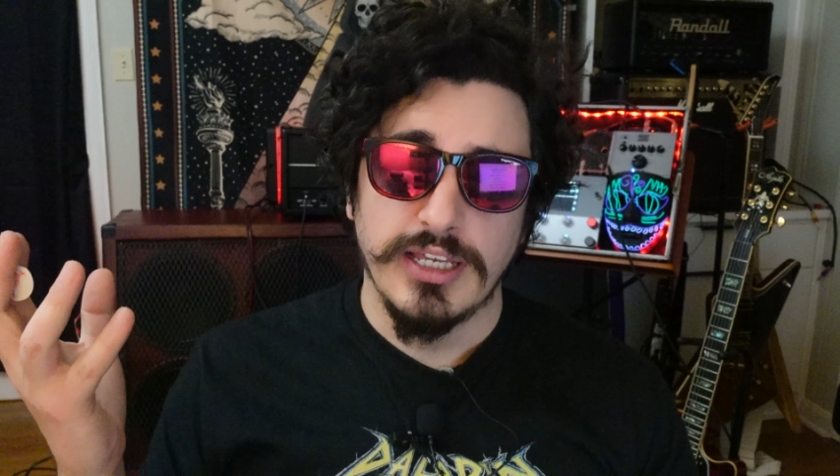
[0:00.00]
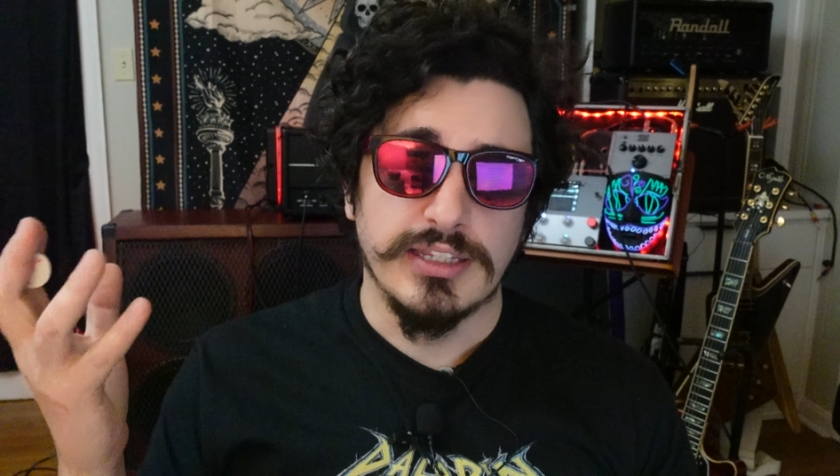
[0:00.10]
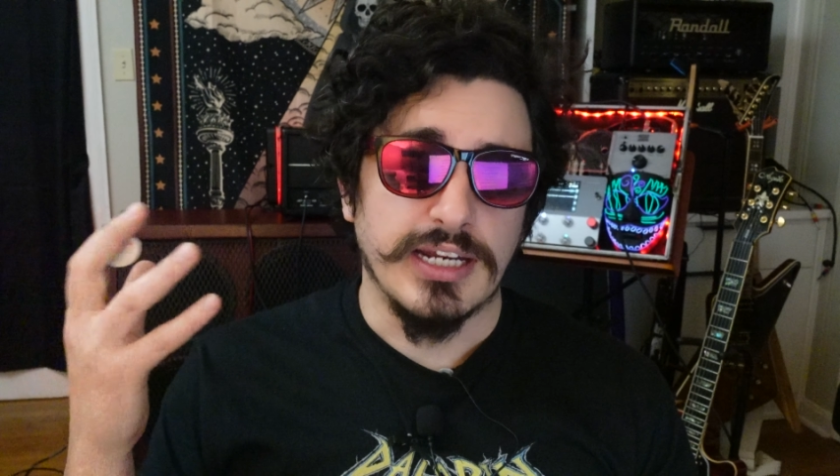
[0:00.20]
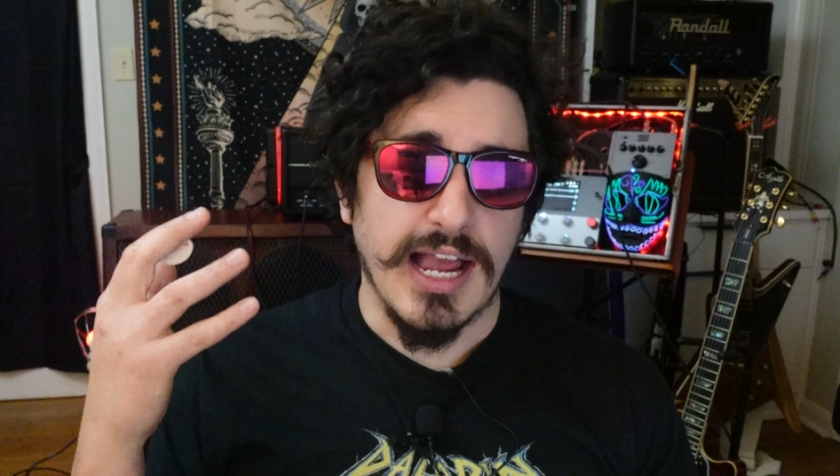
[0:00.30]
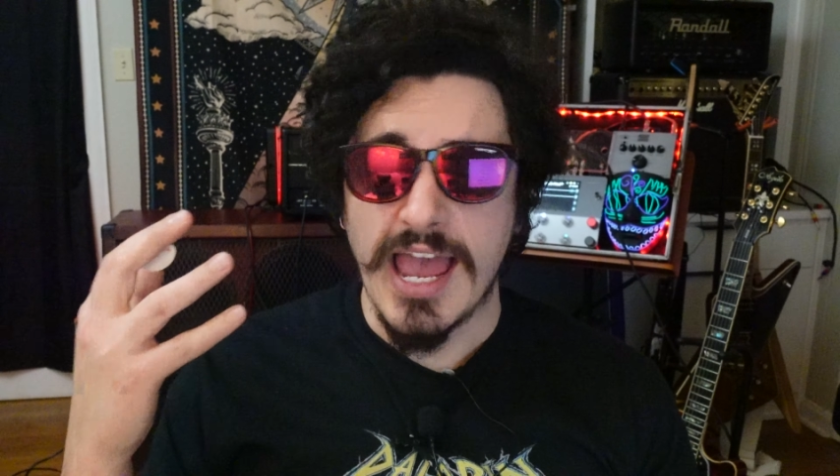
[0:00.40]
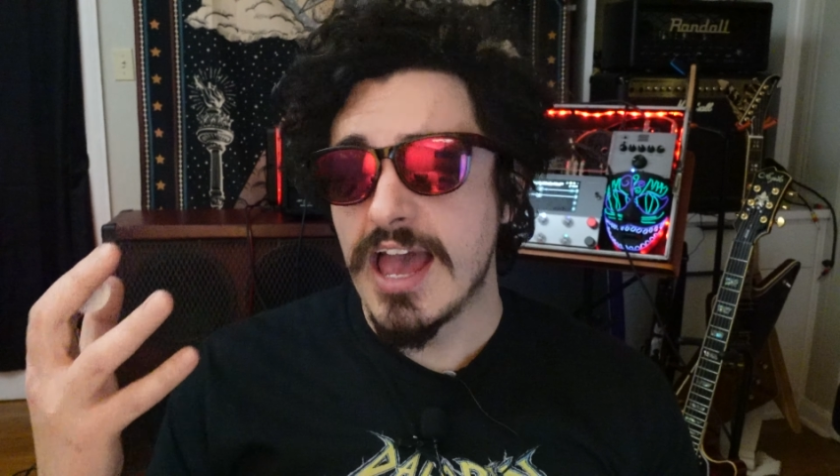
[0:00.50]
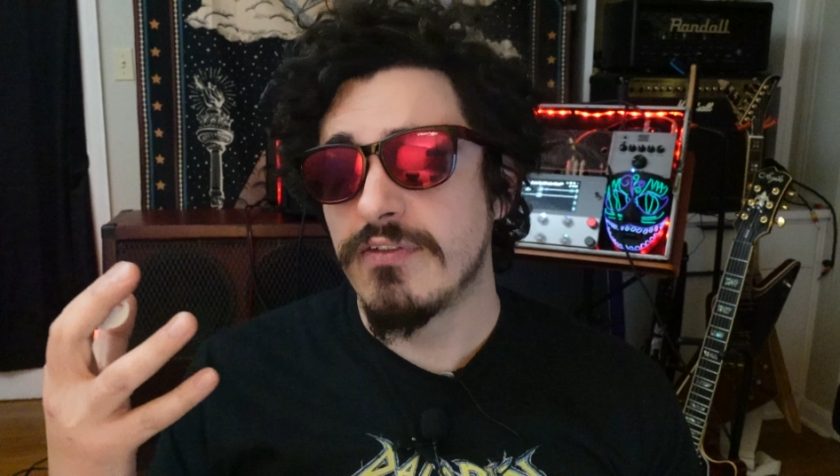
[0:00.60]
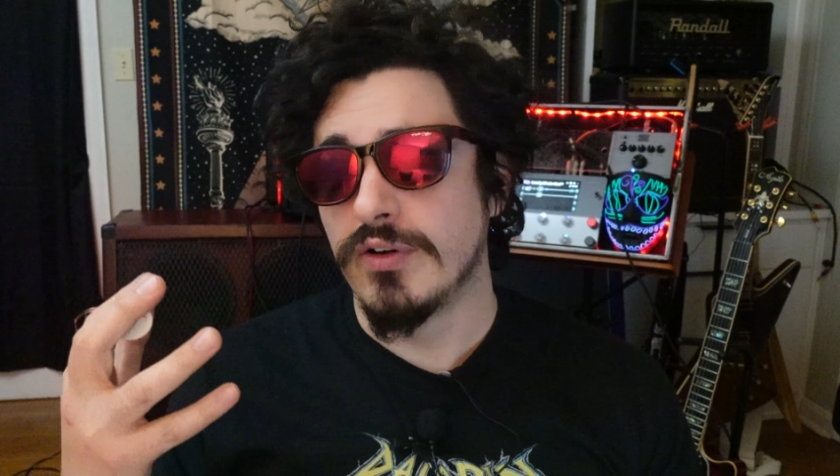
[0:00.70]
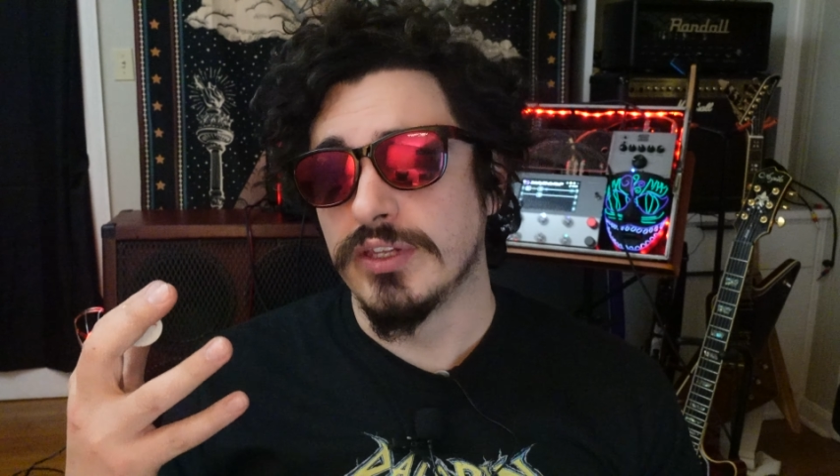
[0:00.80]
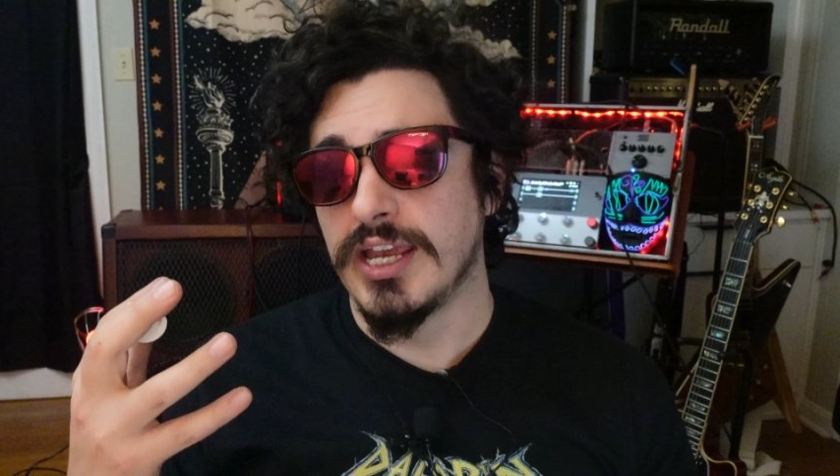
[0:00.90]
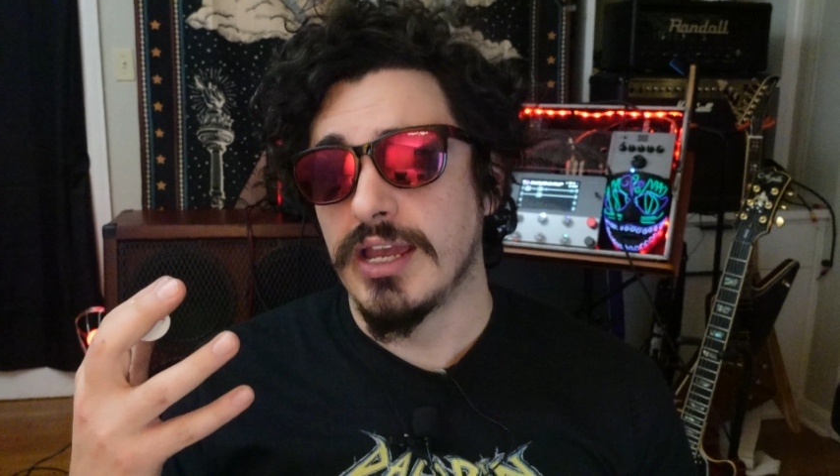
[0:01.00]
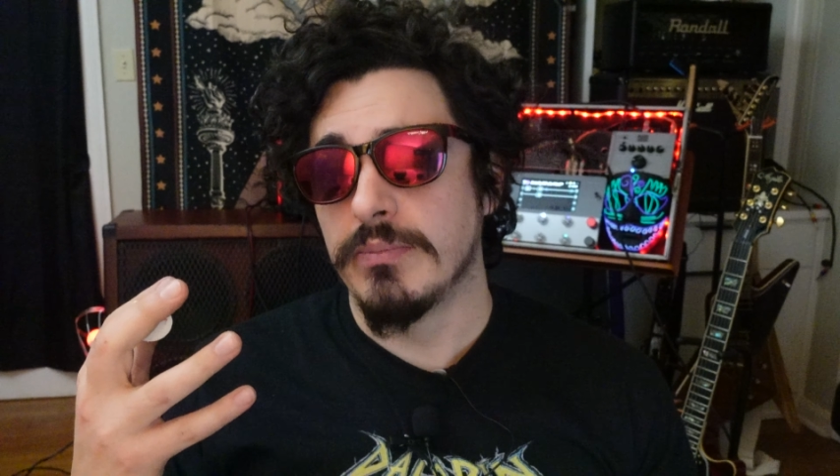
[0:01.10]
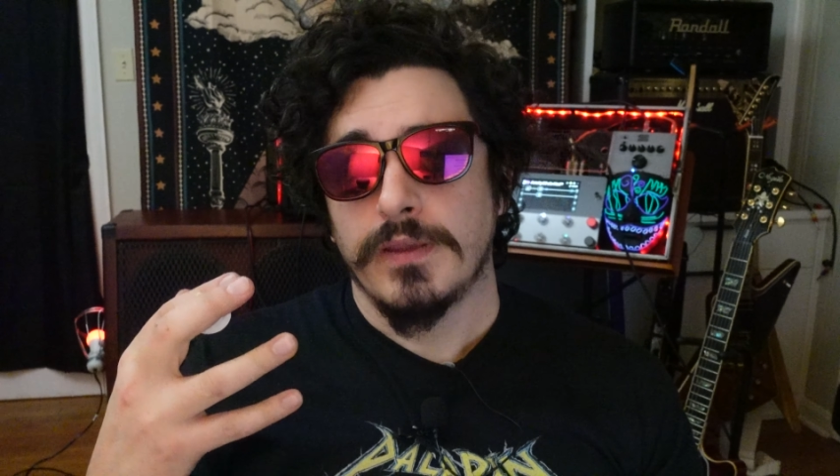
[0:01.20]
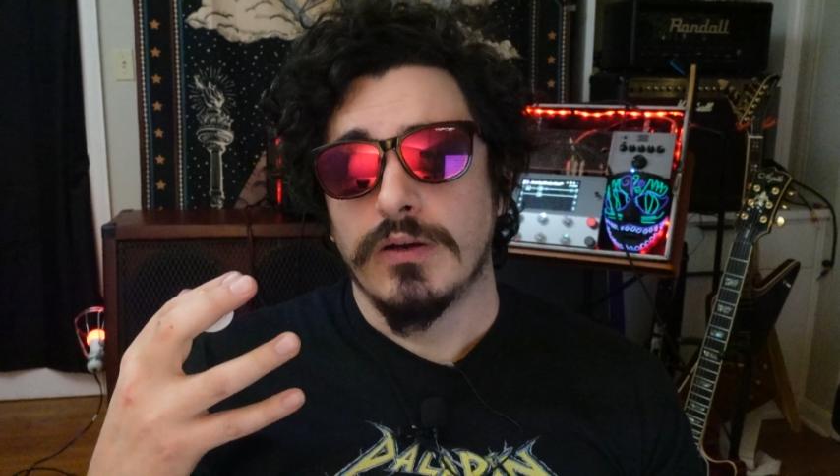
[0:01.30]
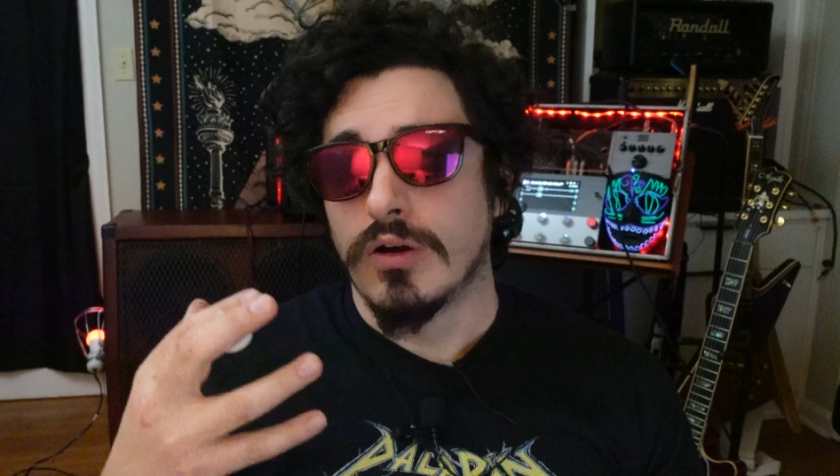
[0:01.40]
that I have on the
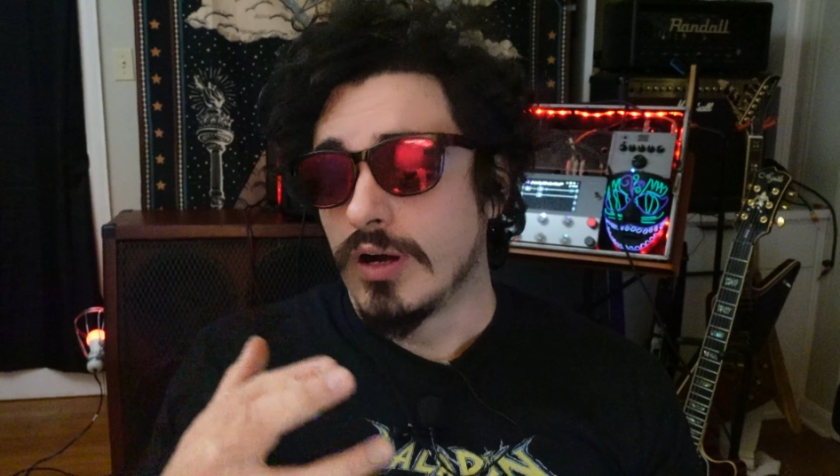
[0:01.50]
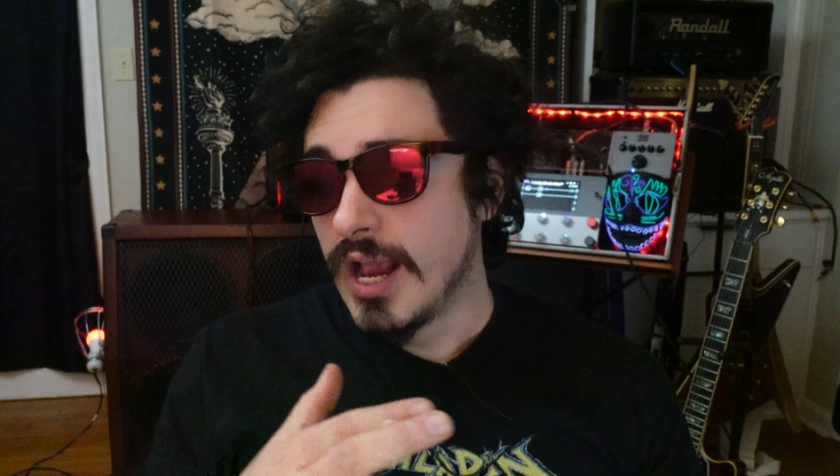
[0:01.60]
amp or